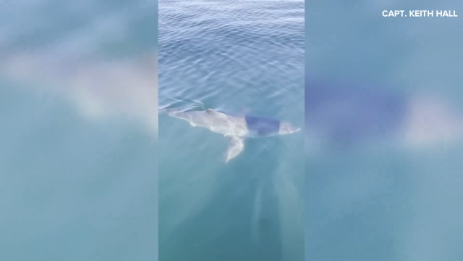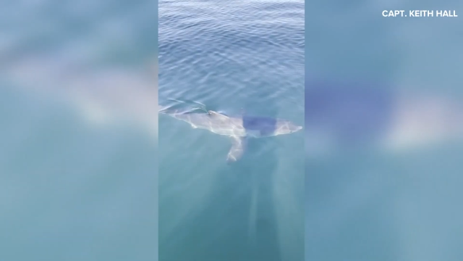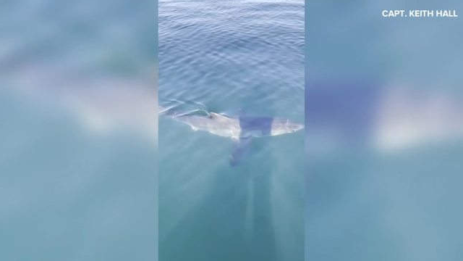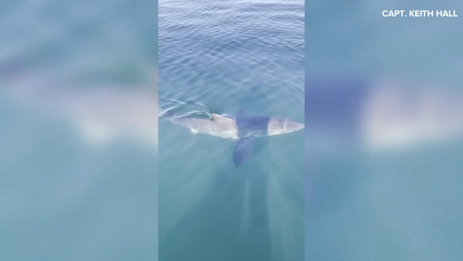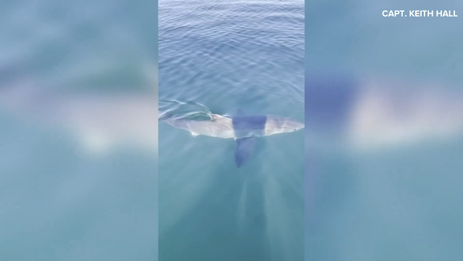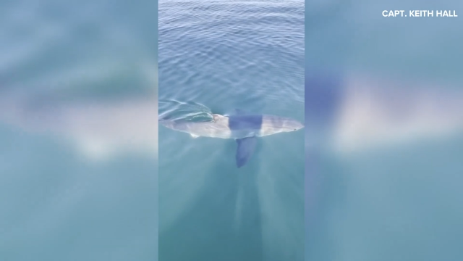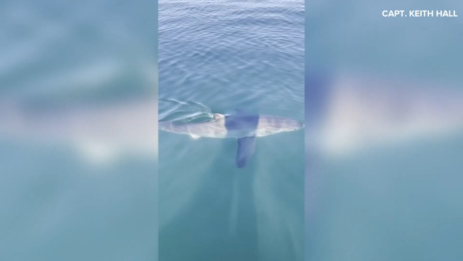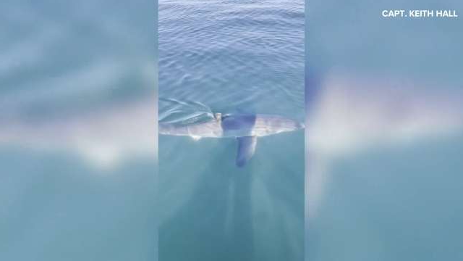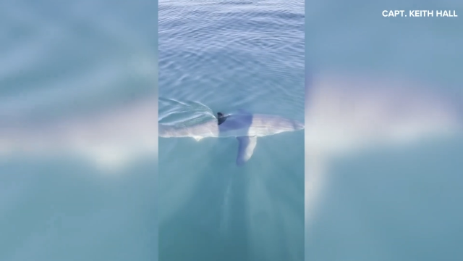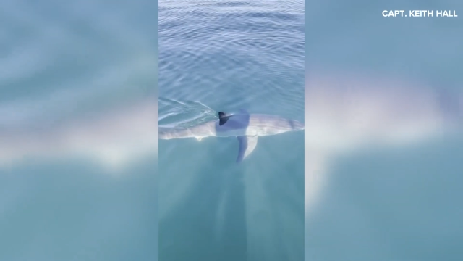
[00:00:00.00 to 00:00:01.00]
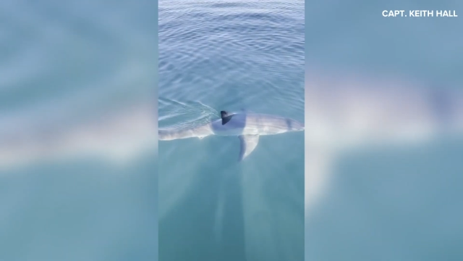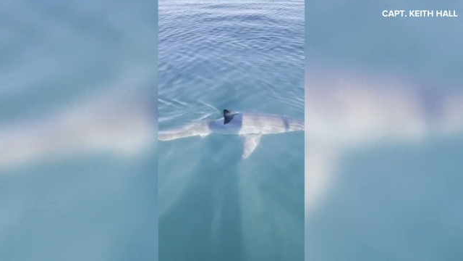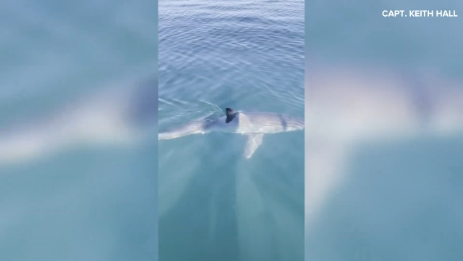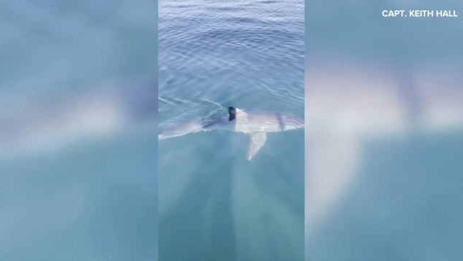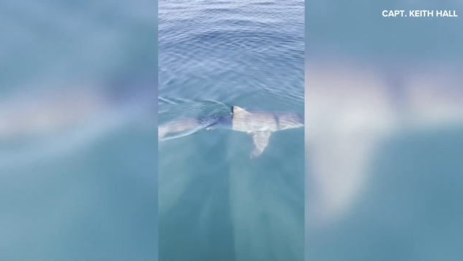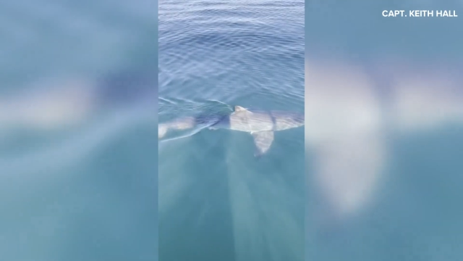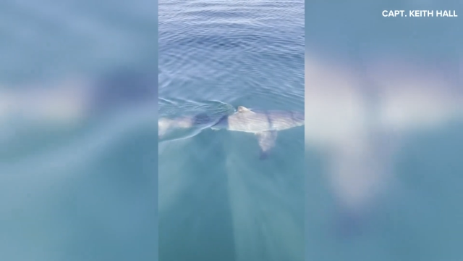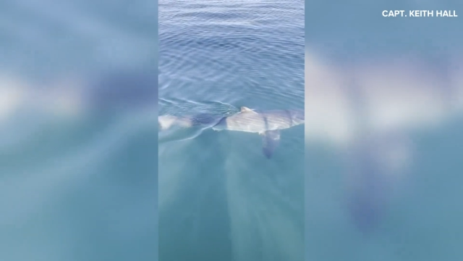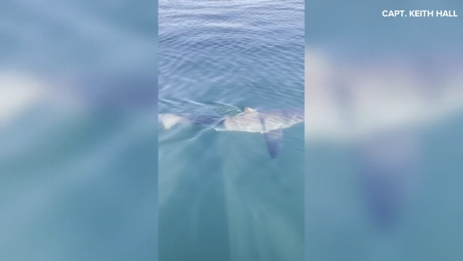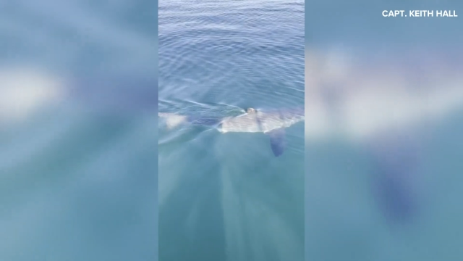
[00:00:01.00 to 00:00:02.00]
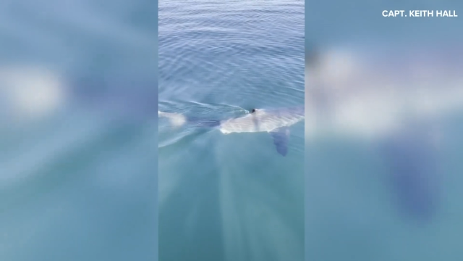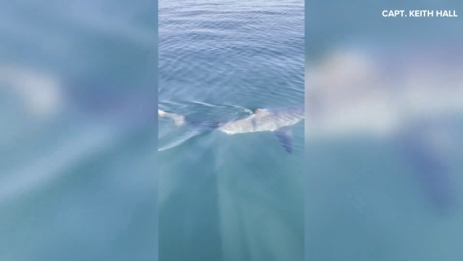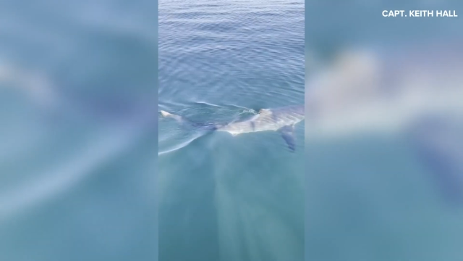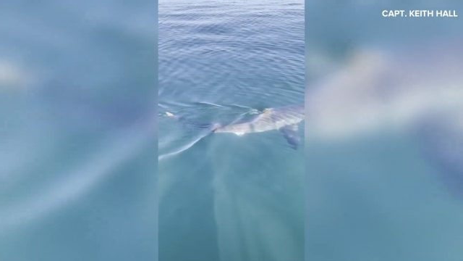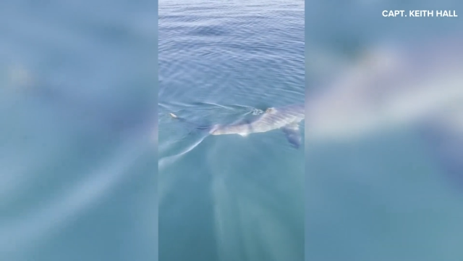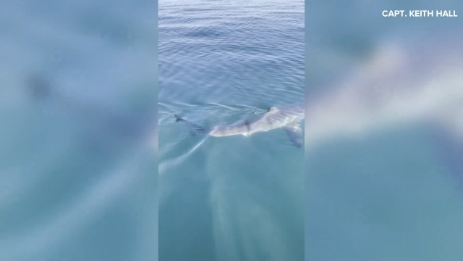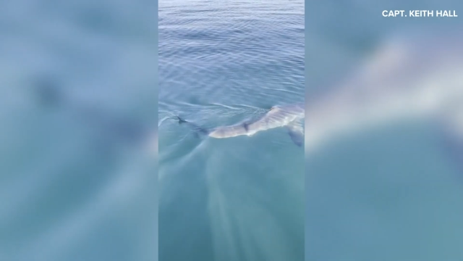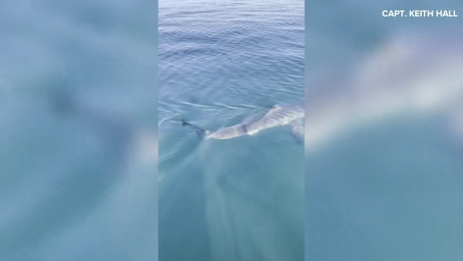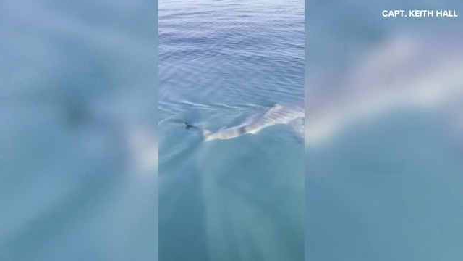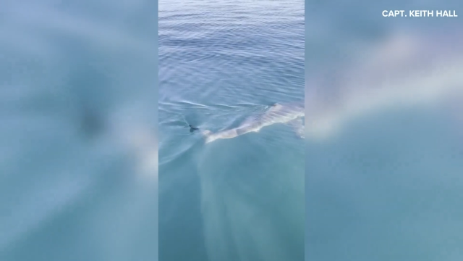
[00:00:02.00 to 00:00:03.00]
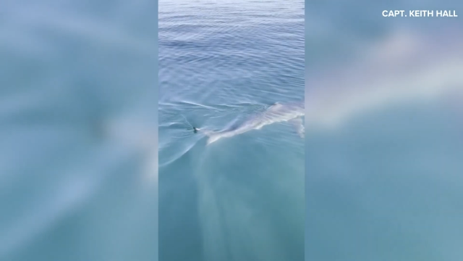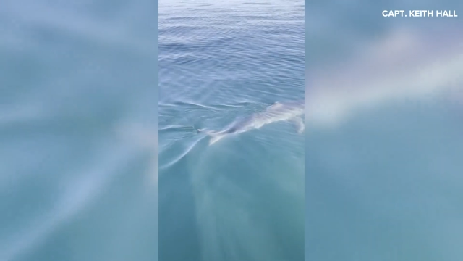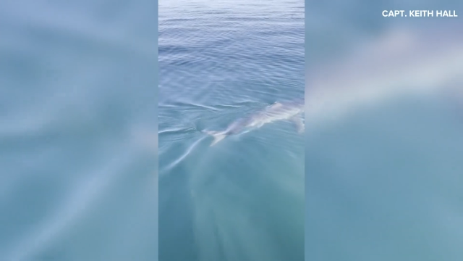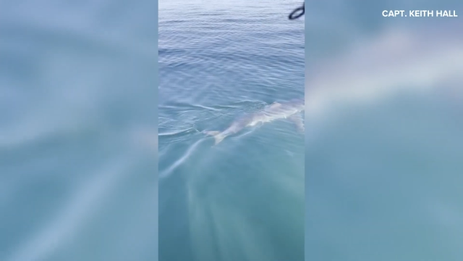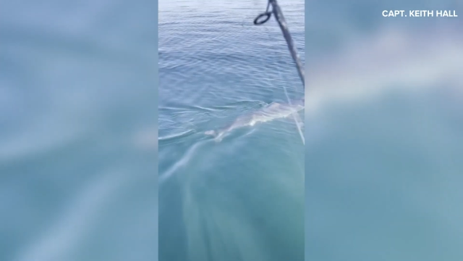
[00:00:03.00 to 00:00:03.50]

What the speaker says: (no speaker visible)